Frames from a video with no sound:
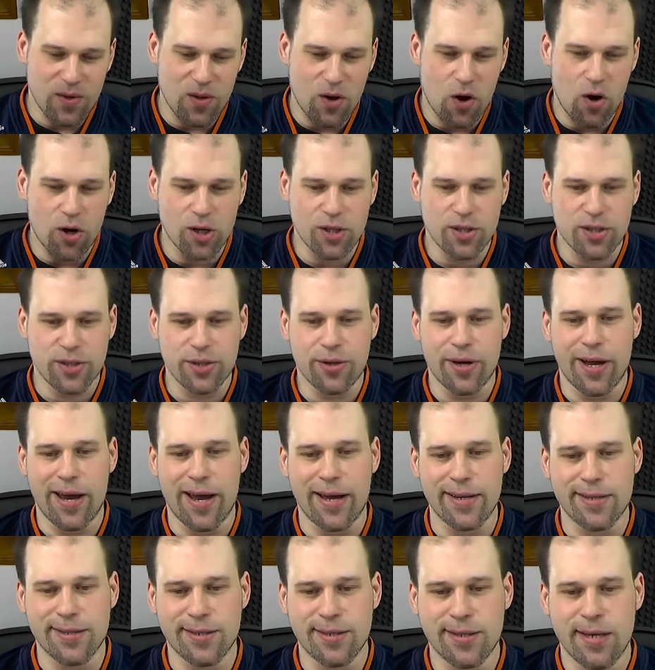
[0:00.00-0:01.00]
odd
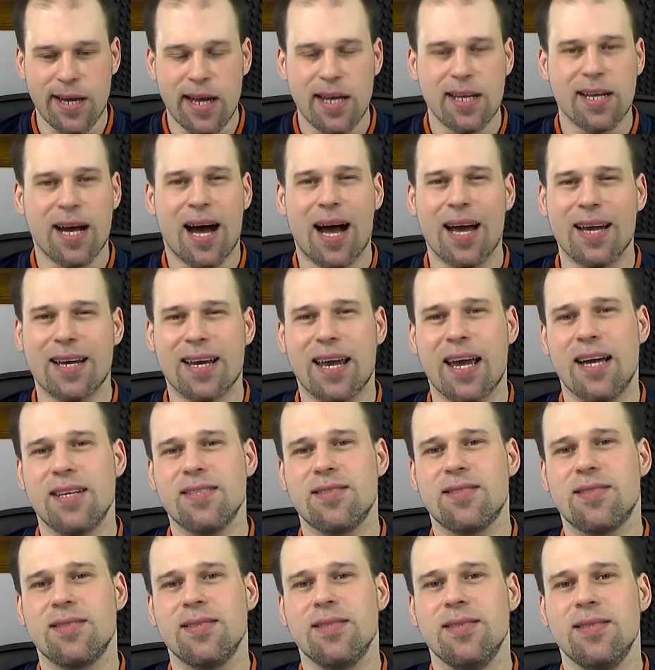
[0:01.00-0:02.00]
edge. I
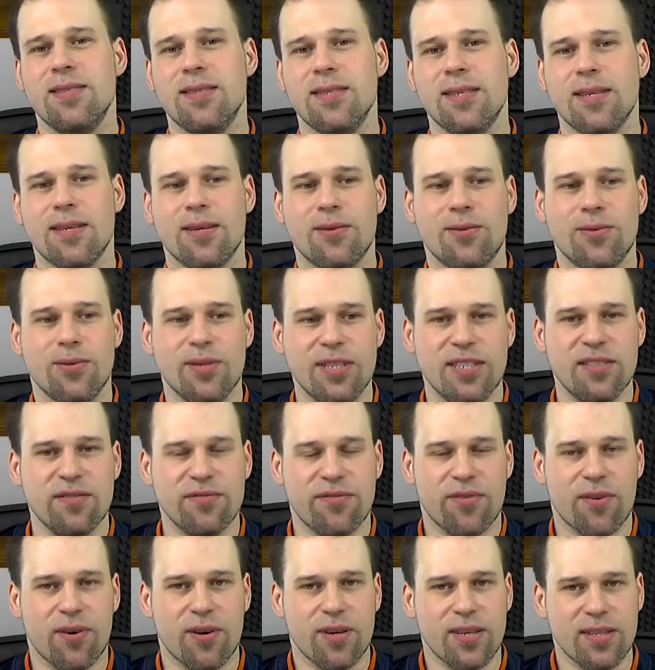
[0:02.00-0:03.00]
can't see a reason
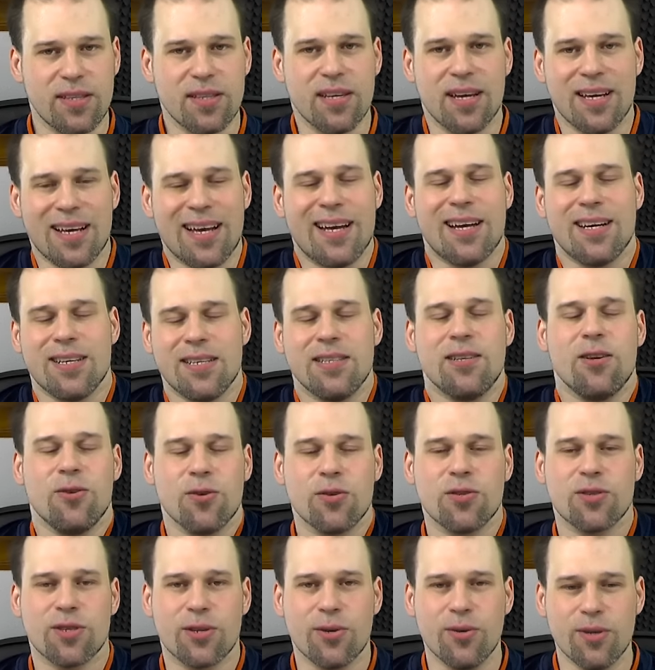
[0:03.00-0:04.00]
for it. Yeah, it
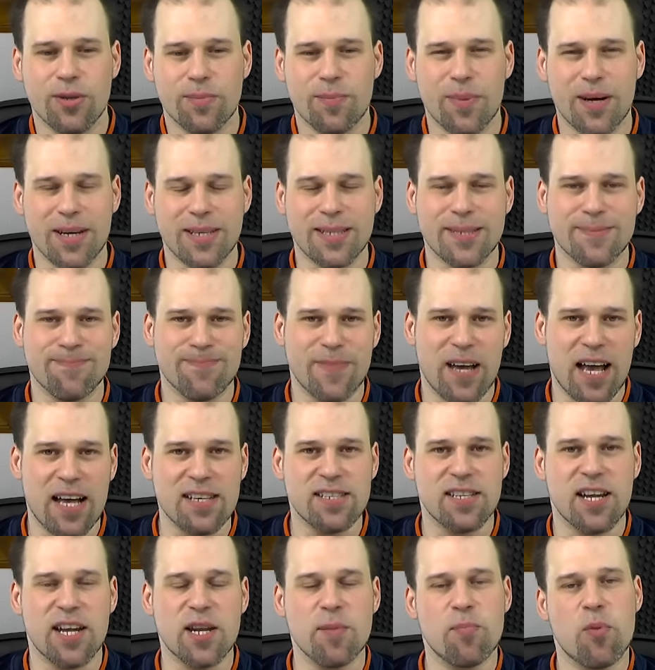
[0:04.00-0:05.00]
looks good, but has
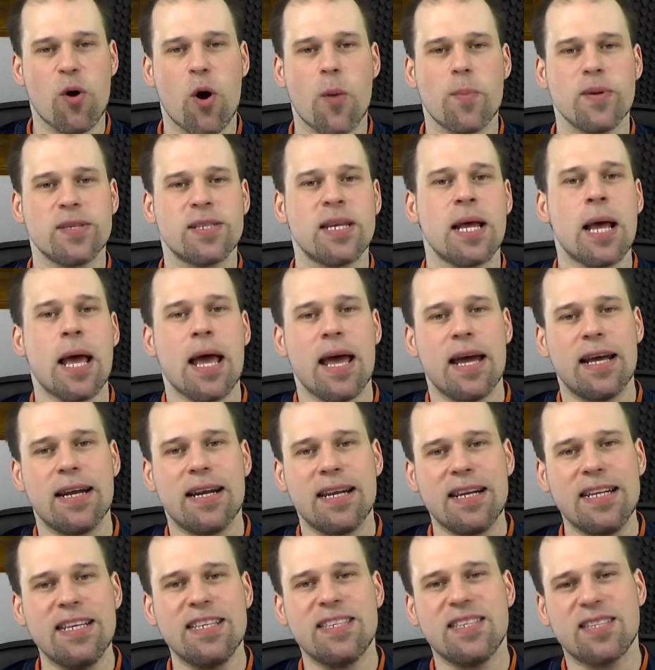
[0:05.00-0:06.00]
it any purpose? At
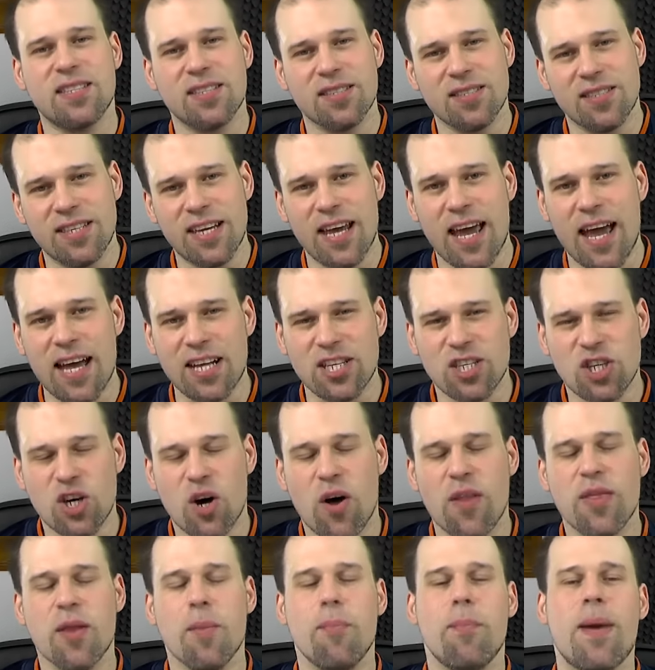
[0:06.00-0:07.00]
least the edge
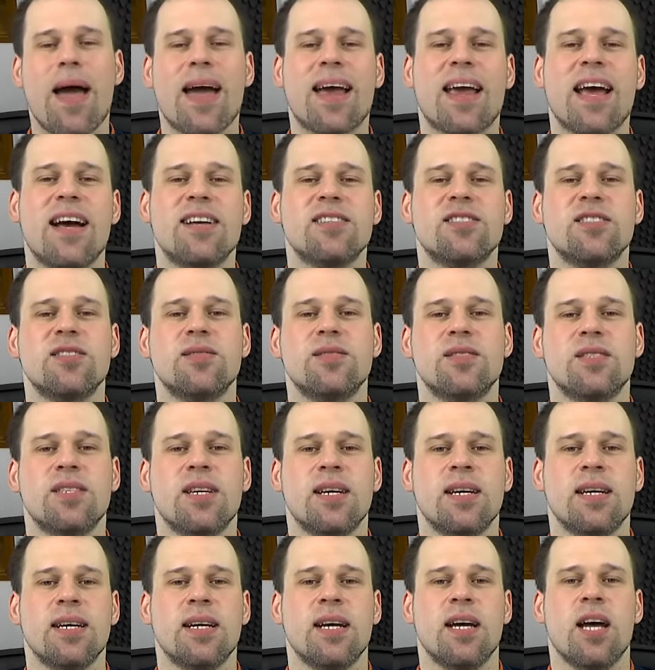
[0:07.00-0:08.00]
on the back has a
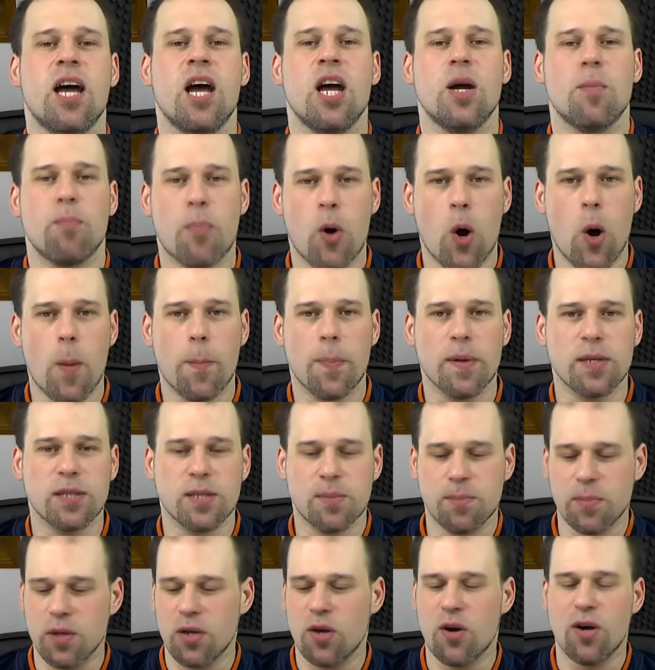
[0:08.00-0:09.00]
purpose,
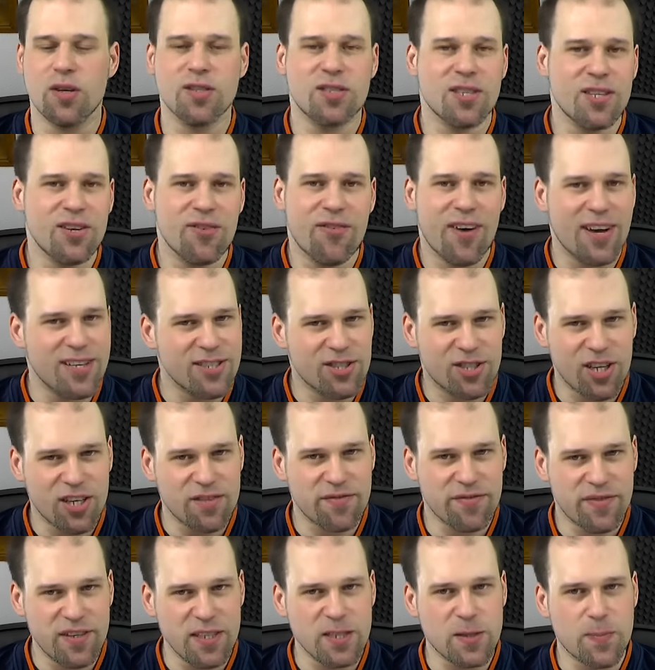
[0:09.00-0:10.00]
because the device
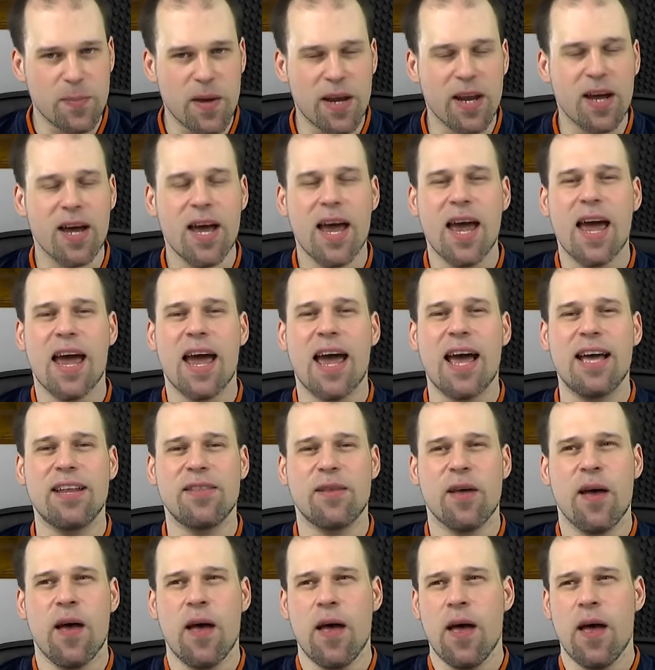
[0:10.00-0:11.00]
just feels better. And